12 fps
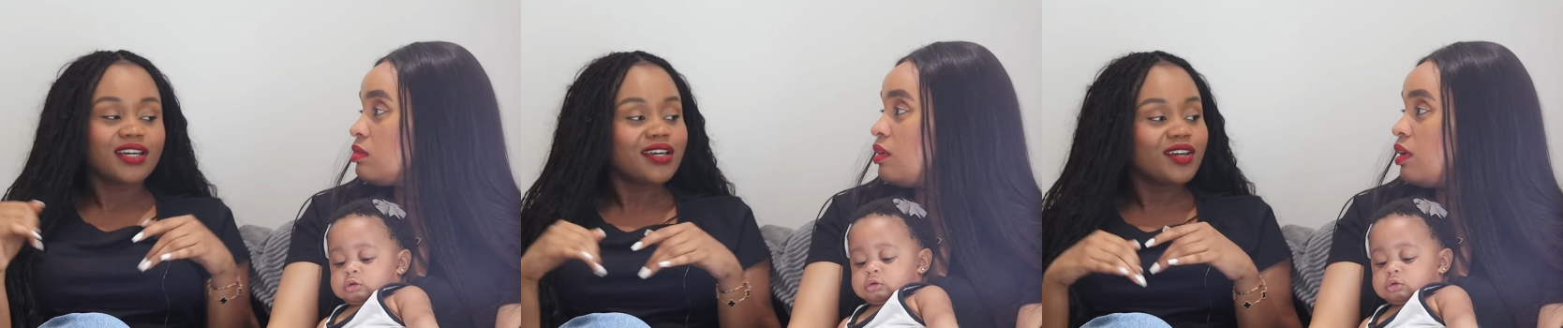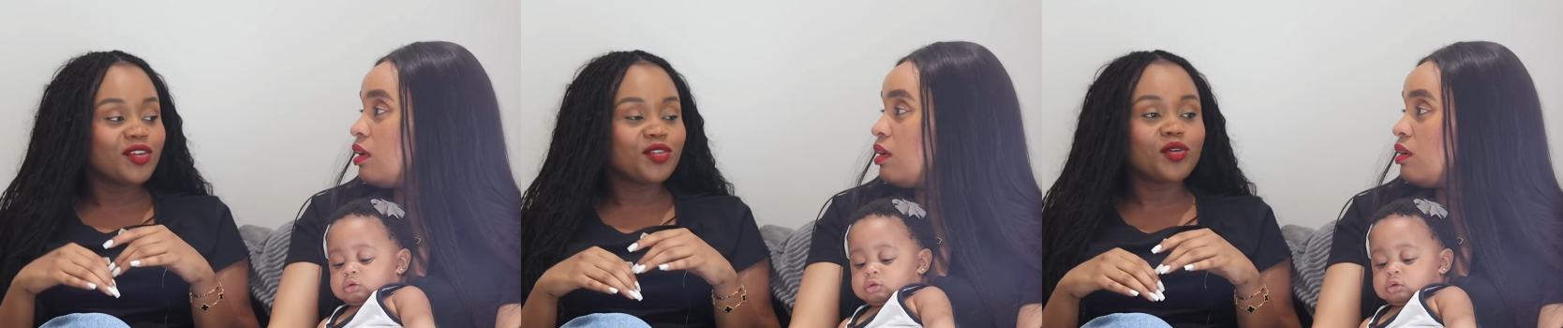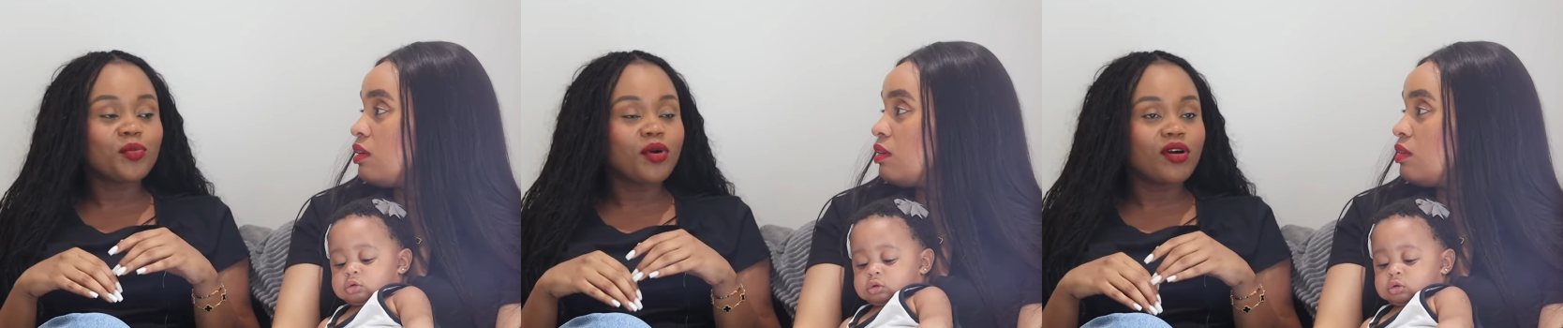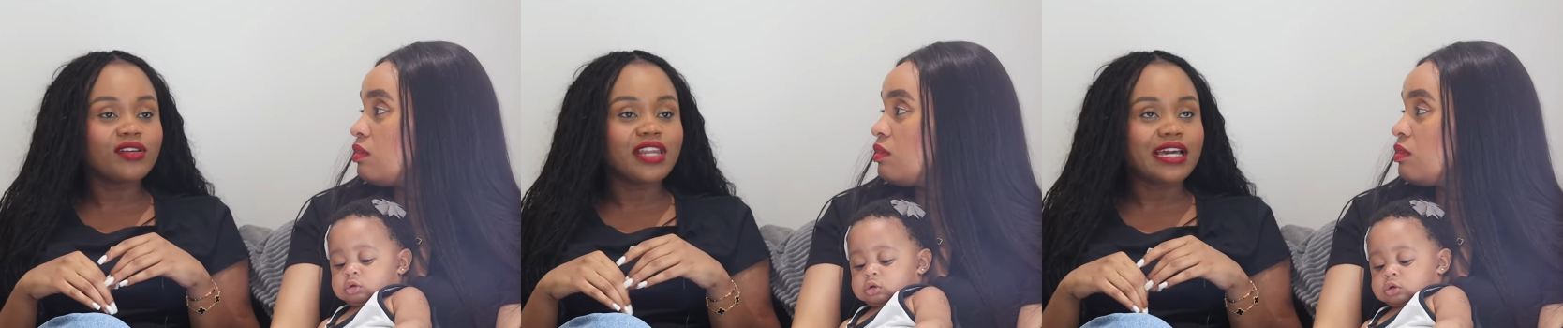Speaker 1: Yeah. You know,
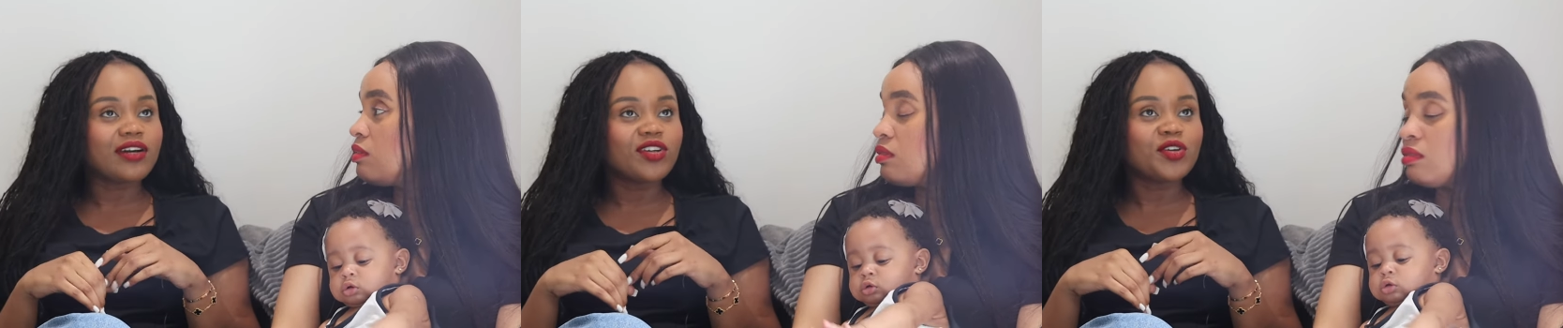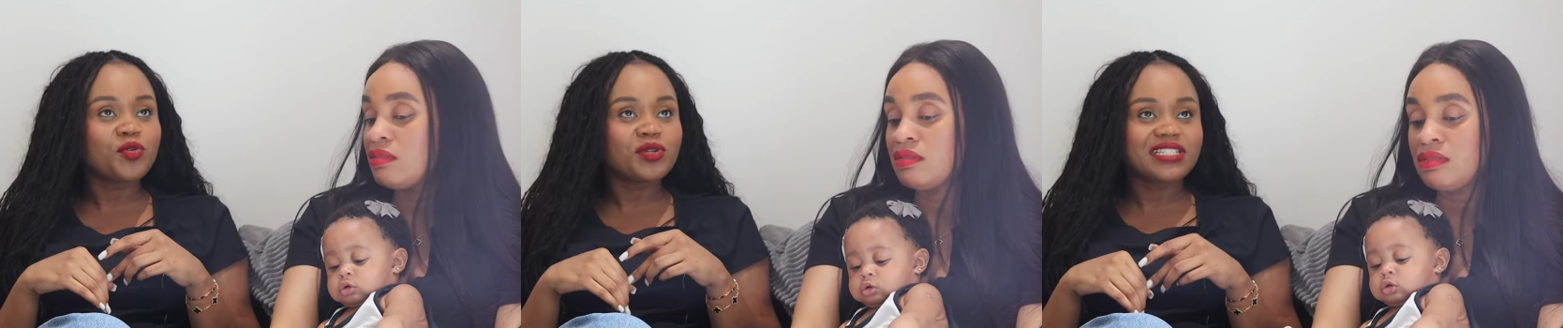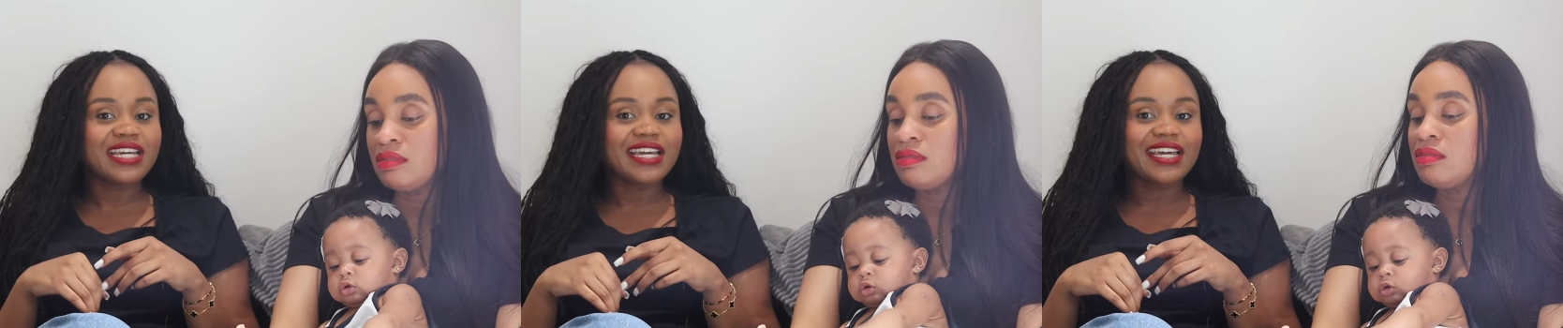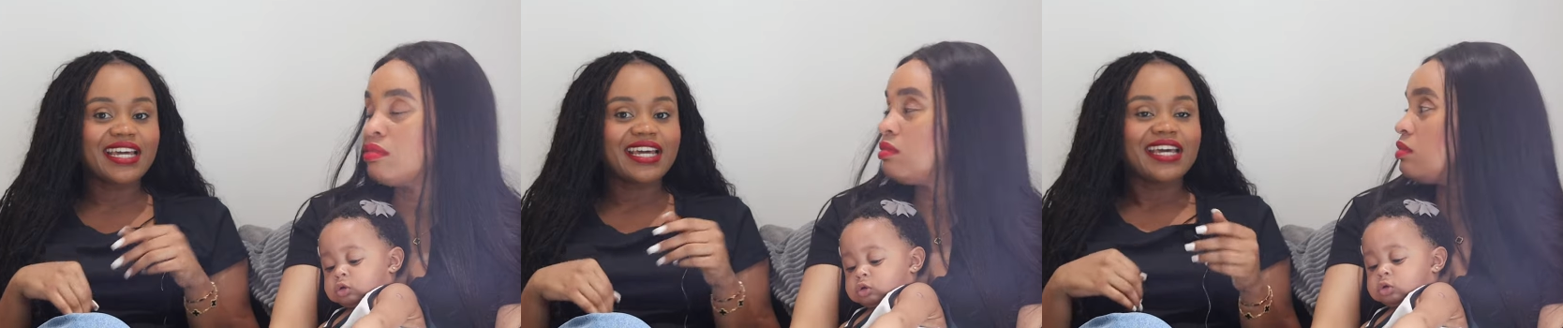but like on a good
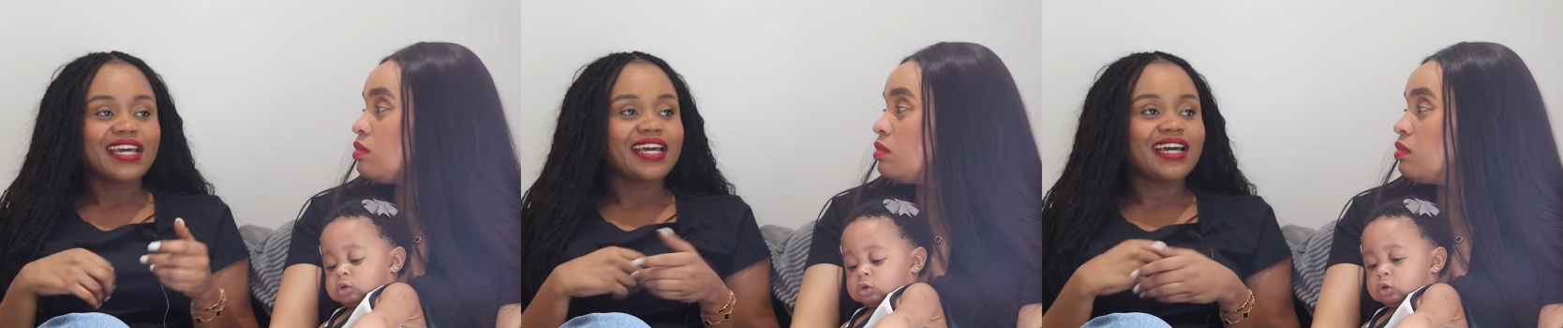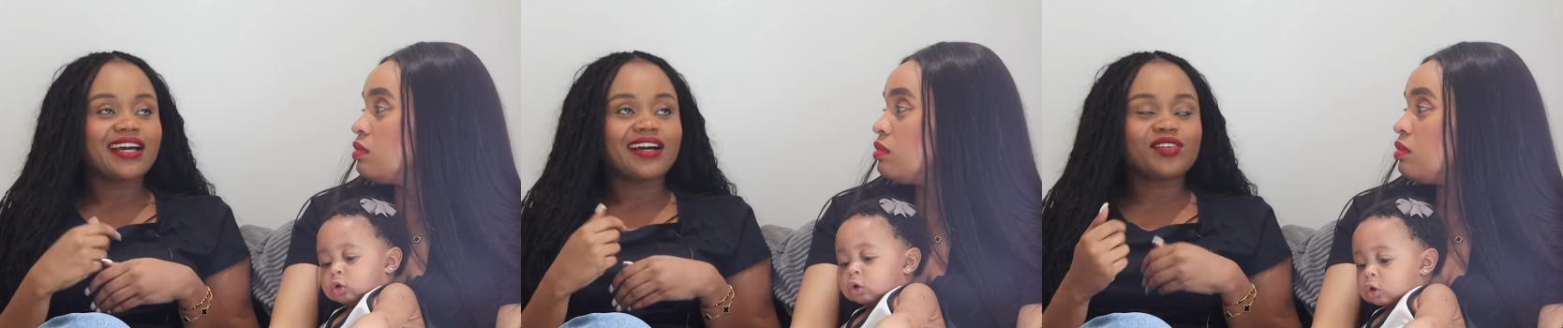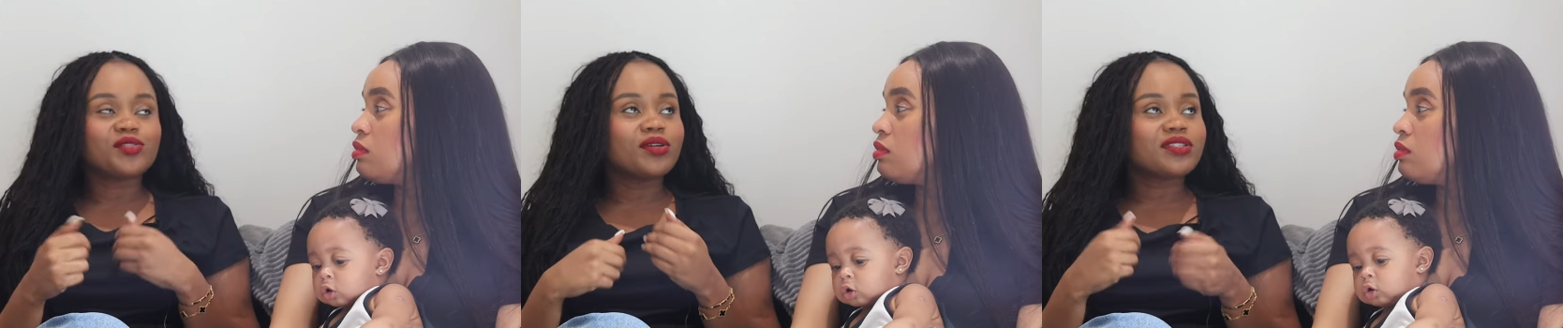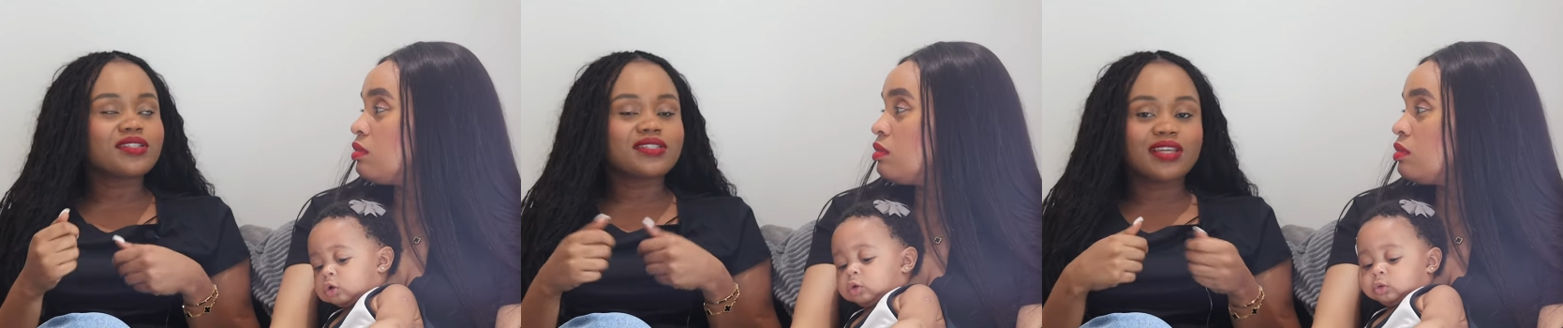day, I would
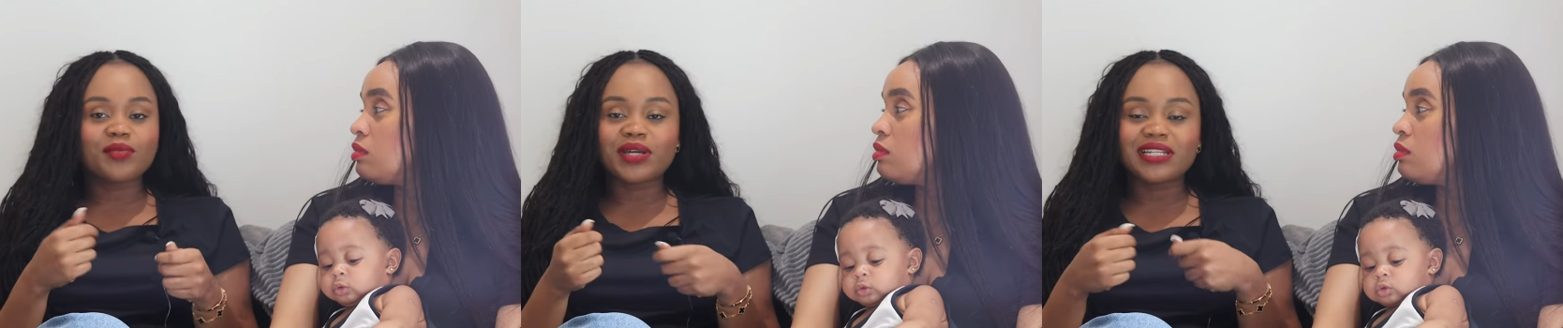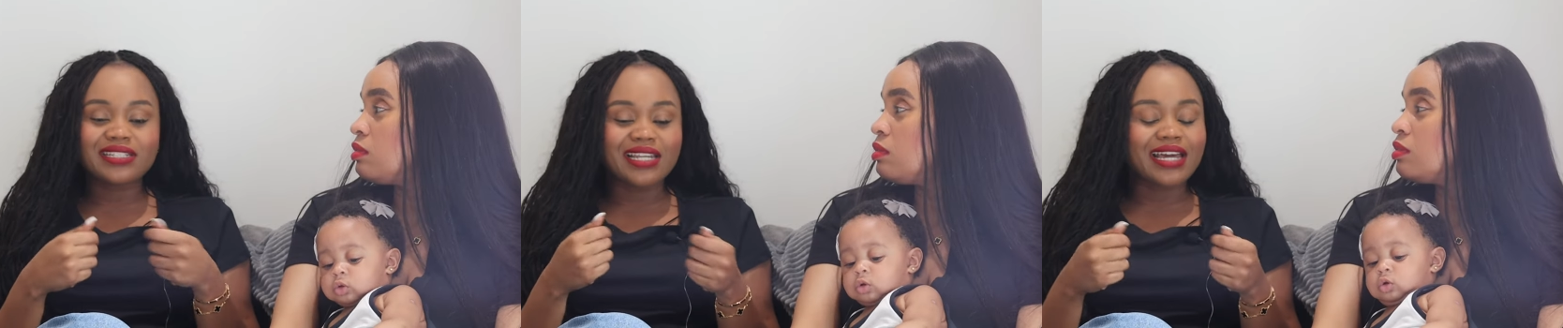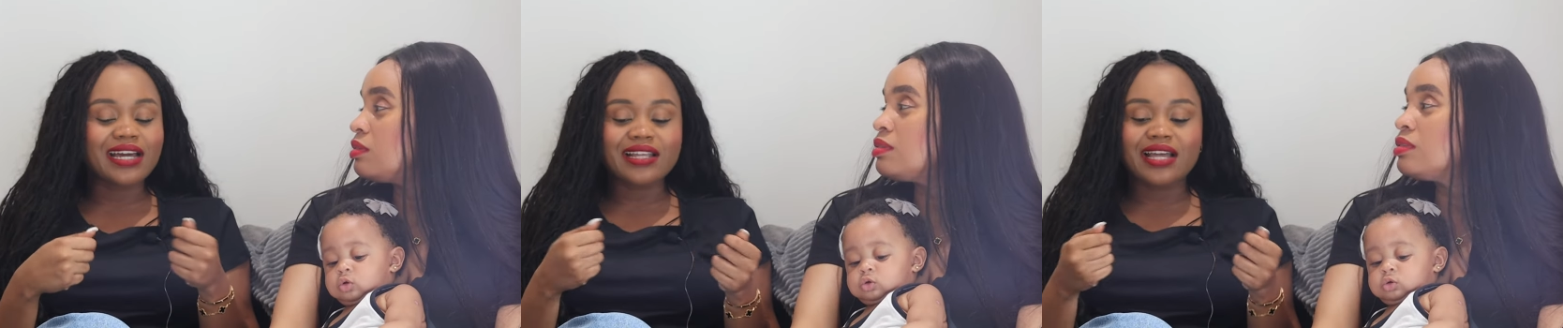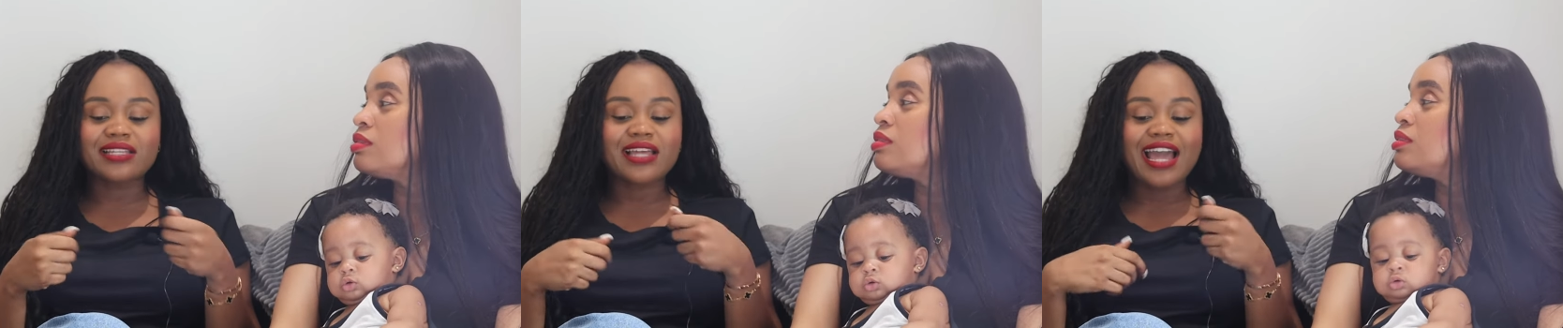want to say many like
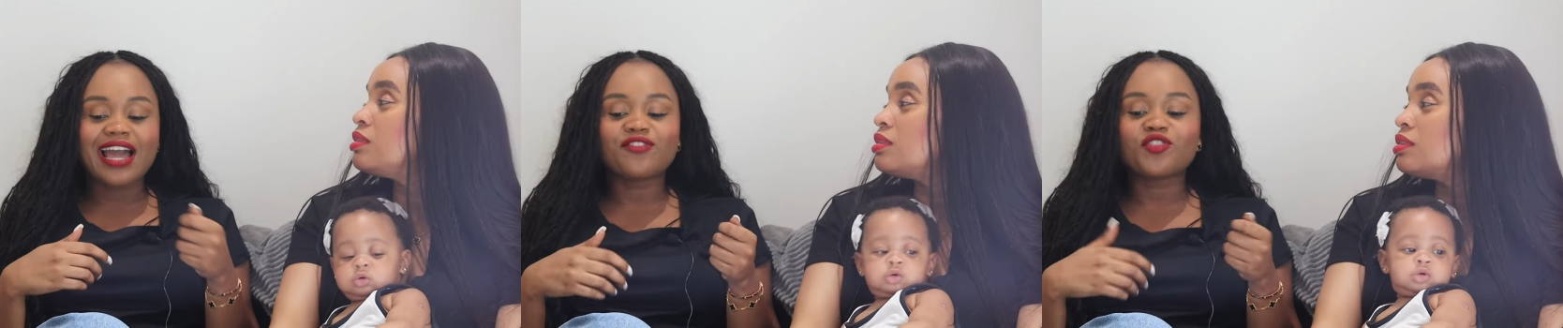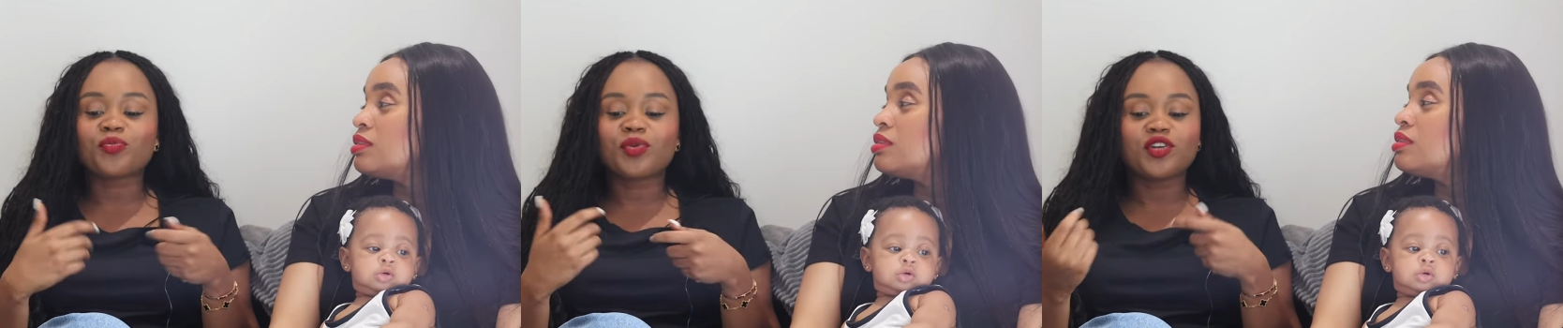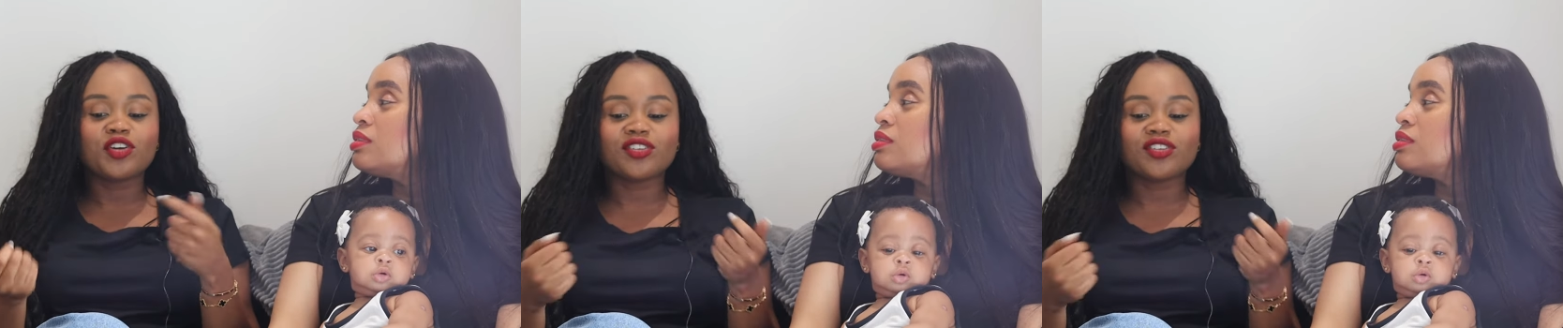I have opinion